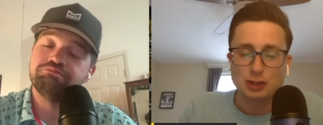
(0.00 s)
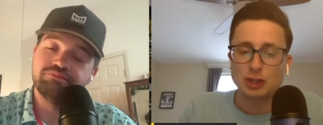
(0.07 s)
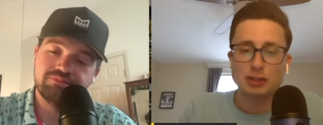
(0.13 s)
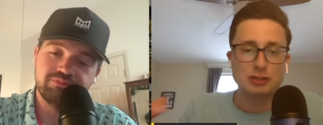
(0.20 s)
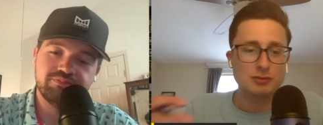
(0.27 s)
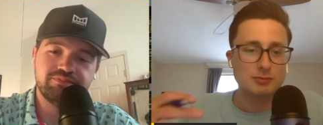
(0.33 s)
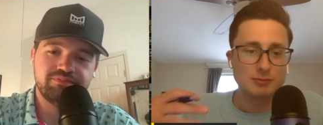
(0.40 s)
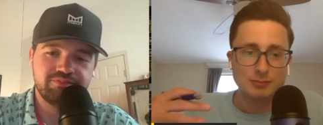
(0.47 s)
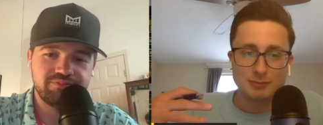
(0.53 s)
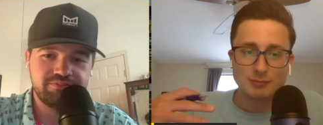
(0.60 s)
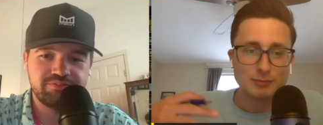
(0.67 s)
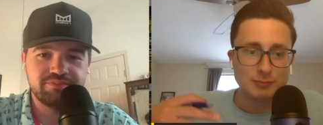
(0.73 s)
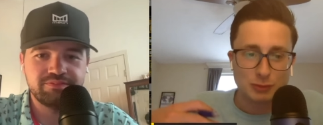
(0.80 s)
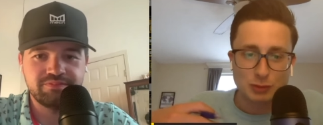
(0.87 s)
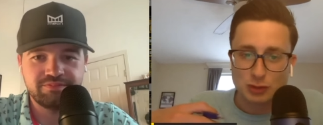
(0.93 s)
Speaker 1: Just
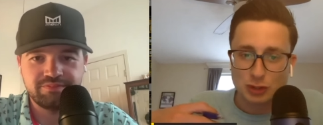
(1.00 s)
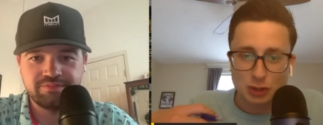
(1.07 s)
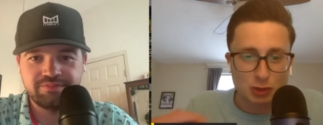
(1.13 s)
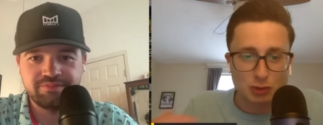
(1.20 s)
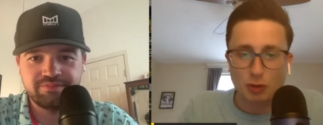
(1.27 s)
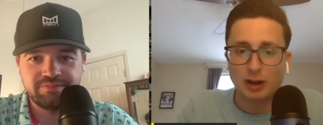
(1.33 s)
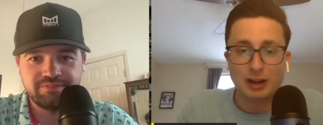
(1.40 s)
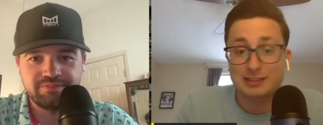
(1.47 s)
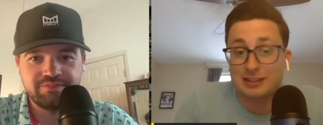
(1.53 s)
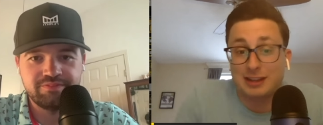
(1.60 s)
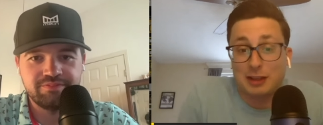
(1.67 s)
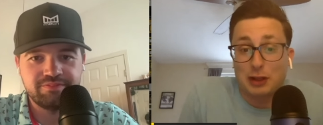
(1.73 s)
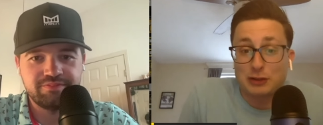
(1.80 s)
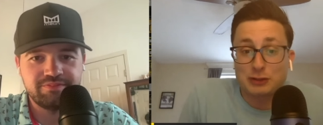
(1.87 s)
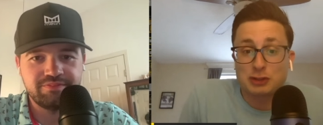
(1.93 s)
destroy because
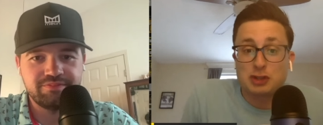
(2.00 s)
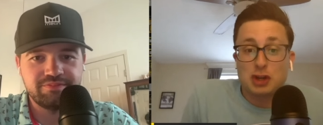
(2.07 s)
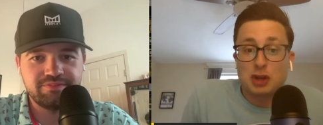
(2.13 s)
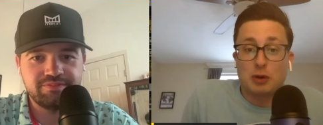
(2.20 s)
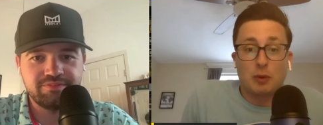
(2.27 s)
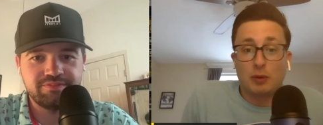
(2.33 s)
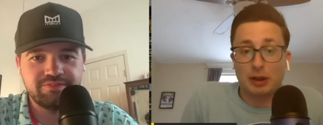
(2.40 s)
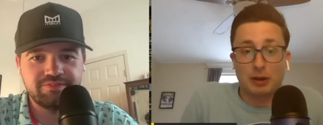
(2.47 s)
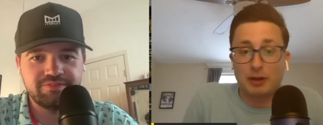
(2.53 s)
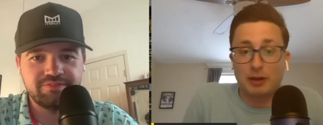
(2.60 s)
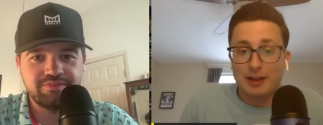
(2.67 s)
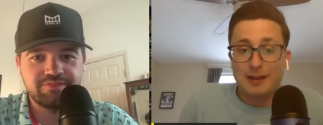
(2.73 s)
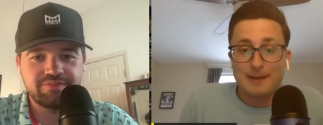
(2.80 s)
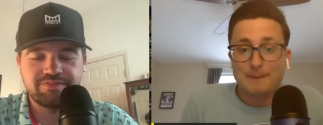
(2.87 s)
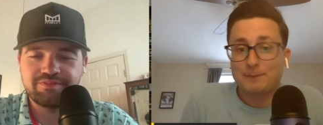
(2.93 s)
nothing else to do. Like
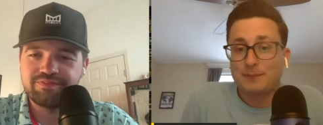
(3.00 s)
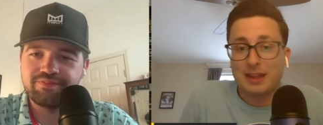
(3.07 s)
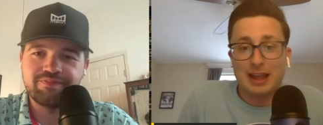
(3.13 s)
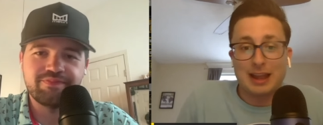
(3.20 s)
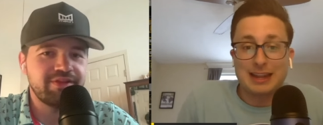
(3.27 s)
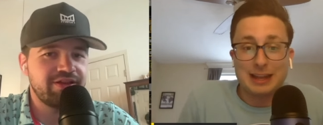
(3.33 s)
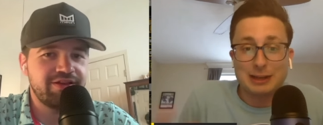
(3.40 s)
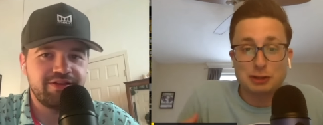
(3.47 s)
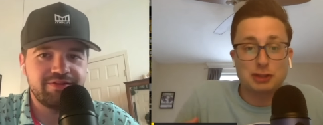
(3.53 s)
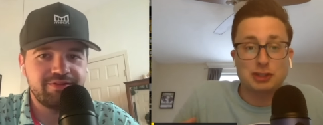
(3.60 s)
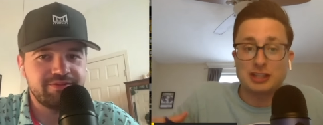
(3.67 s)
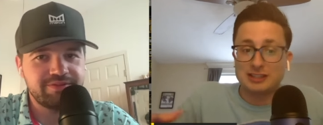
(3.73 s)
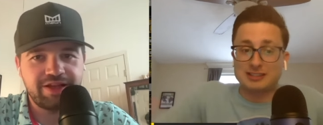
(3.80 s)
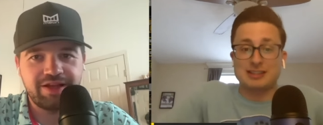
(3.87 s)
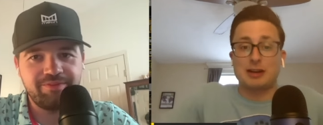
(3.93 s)
I can't just sit
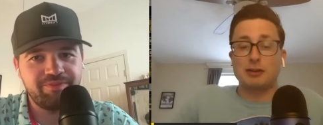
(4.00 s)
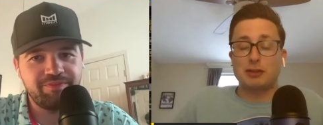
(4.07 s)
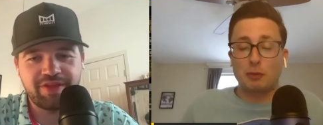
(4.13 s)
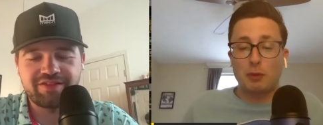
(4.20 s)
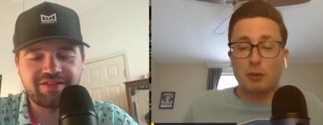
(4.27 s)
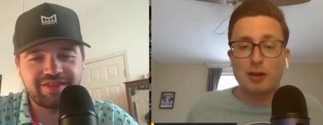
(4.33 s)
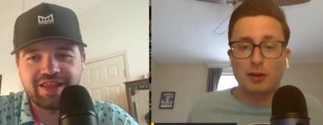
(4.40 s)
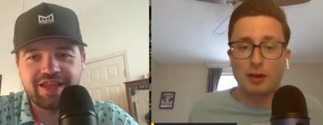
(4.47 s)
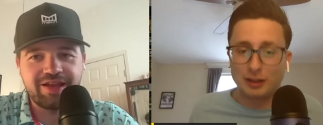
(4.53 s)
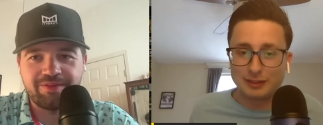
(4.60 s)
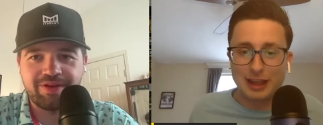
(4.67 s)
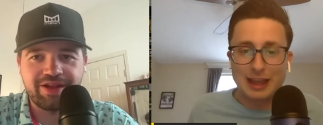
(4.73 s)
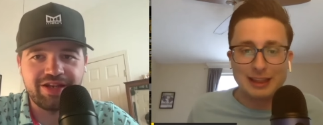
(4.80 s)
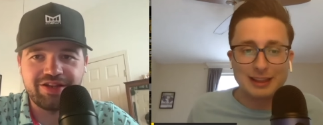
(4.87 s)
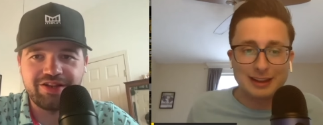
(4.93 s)
and stare at the that's water the thing. all
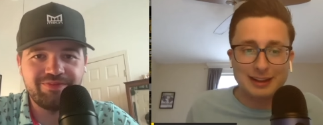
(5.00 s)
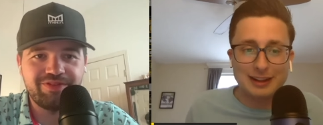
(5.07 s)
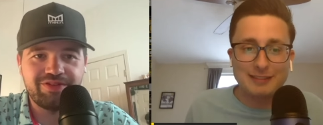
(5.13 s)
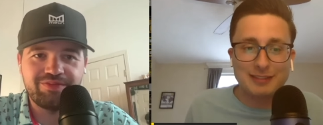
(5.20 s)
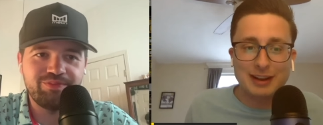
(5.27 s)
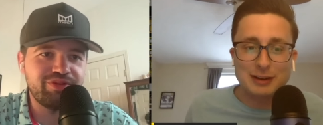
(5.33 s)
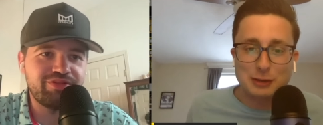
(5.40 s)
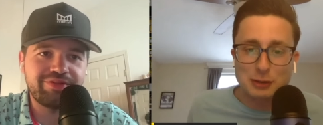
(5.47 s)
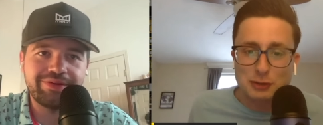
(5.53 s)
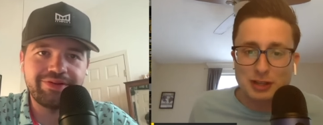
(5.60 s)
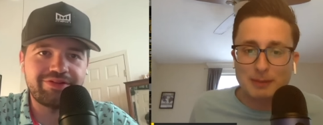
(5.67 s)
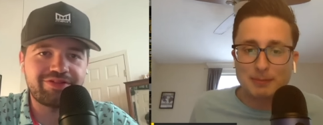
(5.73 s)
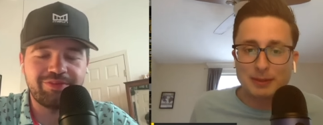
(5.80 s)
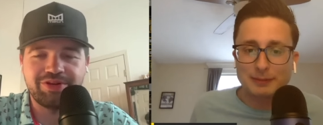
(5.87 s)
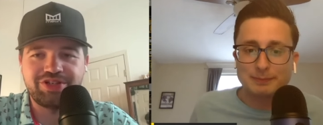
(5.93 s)
day. I mean, like, there's only something.
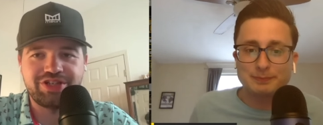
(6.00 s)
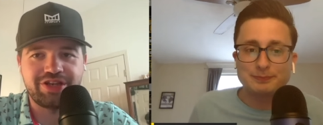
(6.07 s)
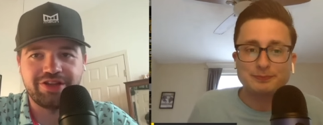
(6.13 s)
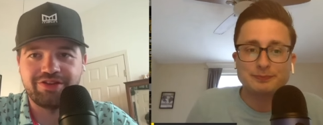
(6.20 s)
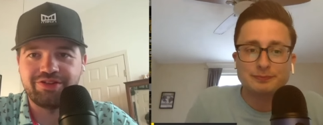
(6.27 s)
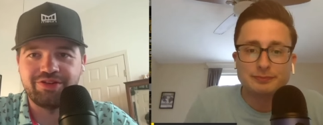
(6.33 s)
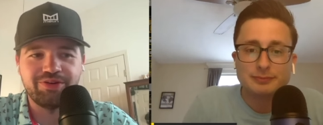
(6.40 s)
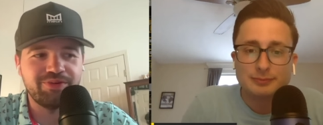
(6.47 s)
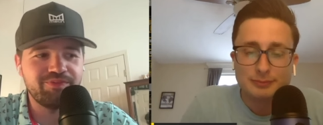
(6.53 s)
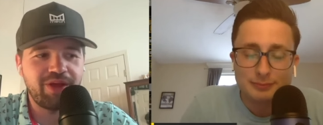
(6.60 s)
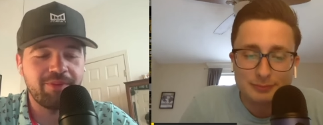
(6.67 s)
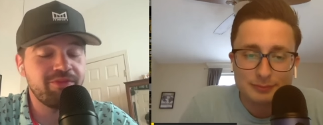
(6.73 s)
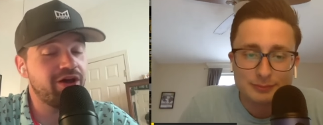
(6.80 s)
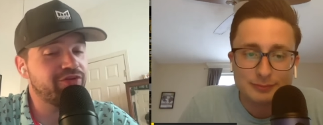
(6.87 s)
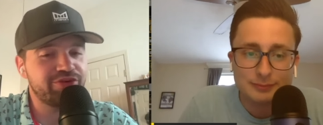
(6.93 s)
so
Speaker 2: much you can do. I'm
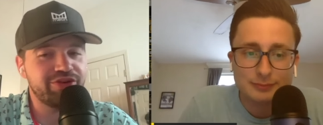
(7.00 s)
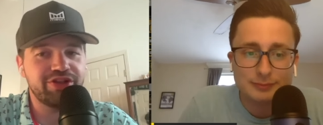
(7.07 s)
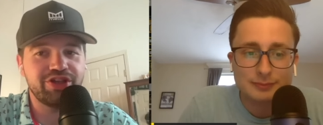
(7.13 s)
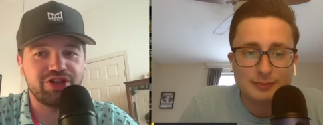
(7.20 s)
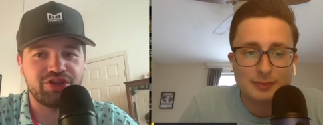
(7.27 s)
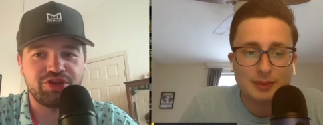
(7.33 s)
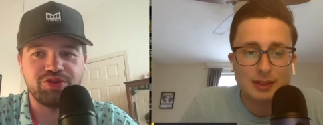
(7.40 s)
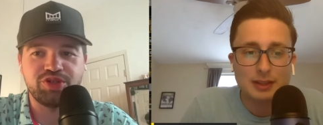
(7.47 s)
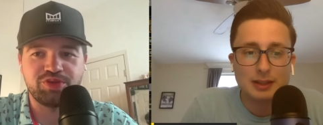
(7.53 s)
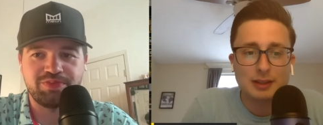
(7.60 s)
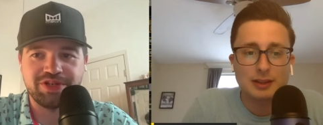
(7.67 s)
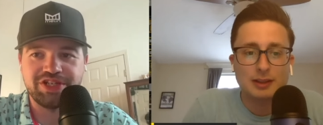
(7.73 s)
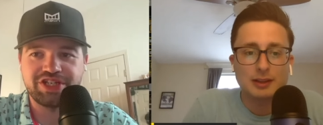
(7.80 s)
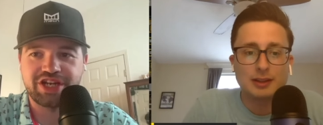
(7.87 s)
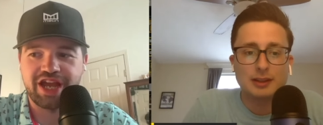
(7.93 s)
not really a huge
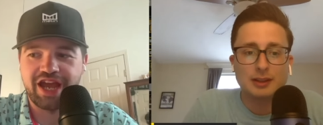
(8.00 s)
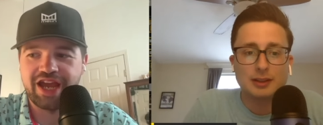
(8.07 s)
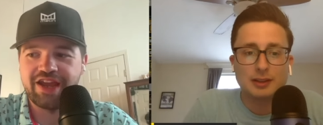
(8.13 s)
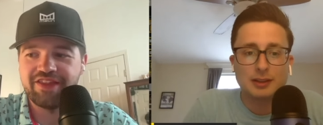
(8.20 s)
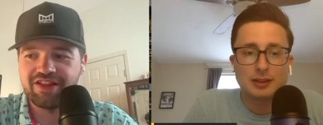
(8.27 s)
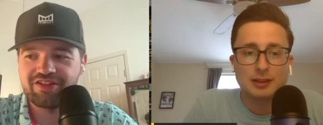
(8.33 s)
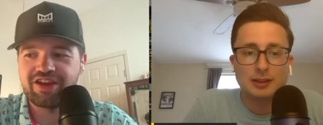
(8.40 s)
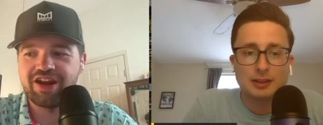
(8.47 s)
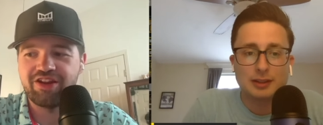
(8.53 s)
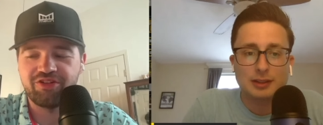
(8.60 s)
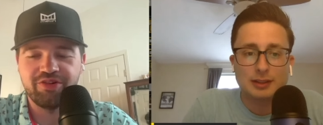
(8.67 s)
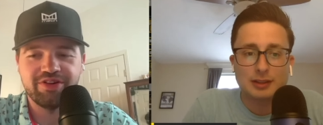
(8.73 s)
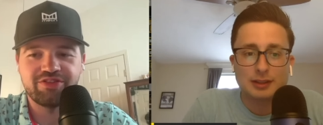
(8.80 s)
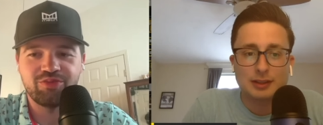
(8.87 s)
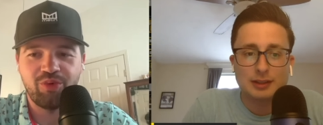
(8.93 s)
beach guy, and that's kind of the
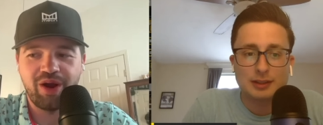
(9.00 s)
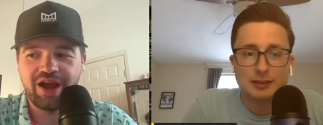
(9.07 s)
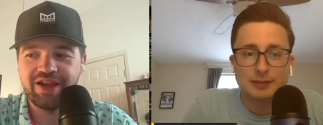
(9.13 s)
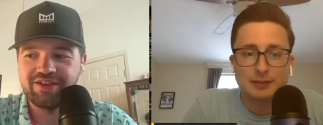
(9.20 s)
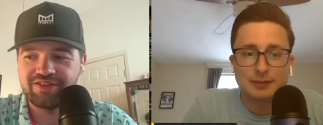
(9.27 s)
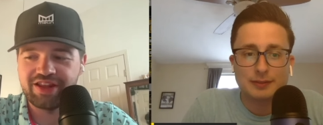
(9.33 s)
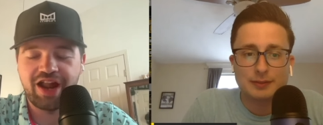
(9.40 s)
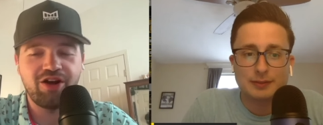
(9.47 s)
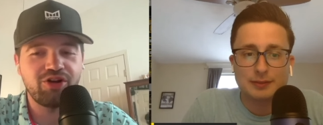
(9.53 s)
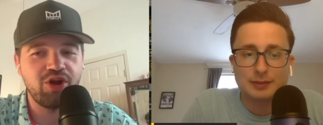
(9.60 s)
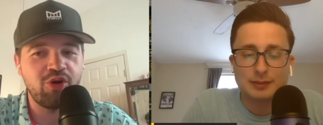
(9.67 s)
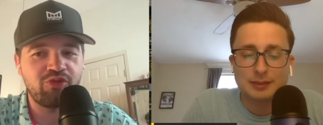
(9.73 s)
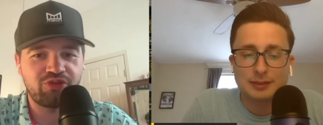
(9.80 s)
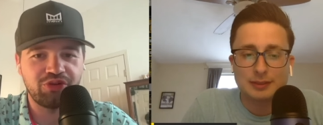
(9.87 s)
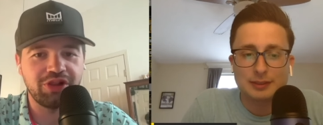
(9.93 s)
reason why is that I'll go
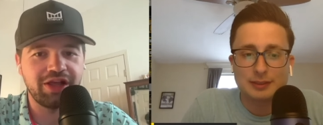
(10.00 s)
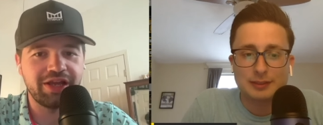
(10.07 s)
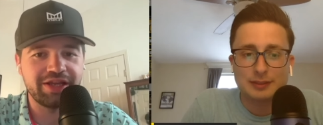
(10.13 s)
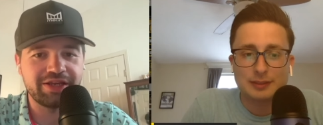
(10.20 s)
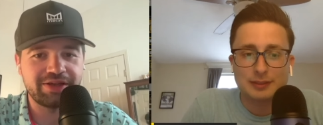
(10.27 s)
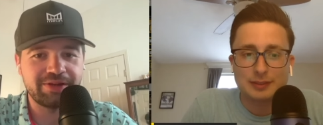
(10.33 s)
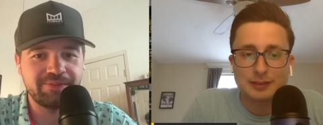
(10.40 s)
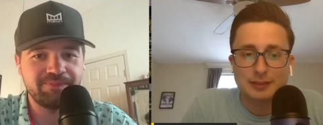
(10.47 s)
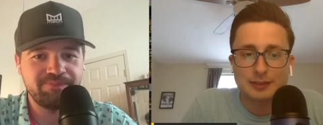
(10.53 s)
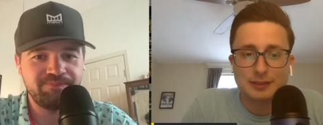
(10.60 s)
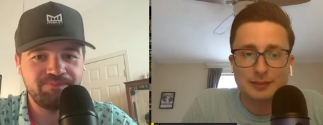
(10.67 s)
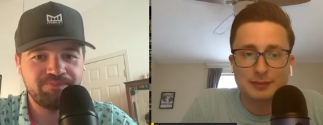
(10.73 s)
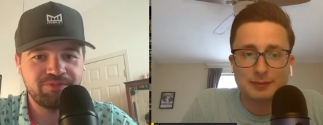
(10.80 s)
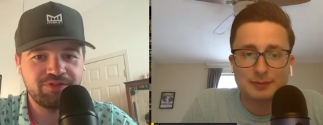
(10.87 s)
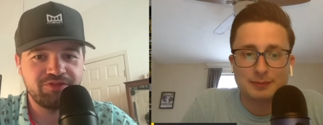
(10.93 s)
for like
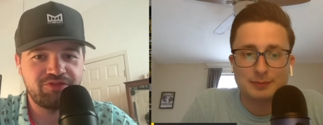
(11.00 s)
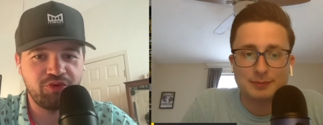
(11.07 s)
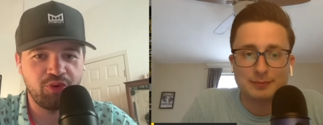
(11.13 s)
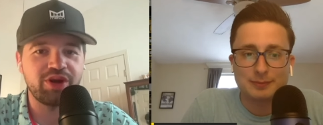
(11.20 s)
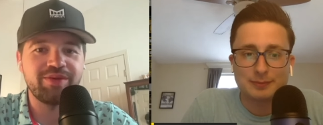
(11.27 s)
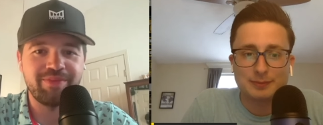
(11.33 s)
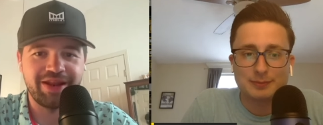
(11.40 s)
40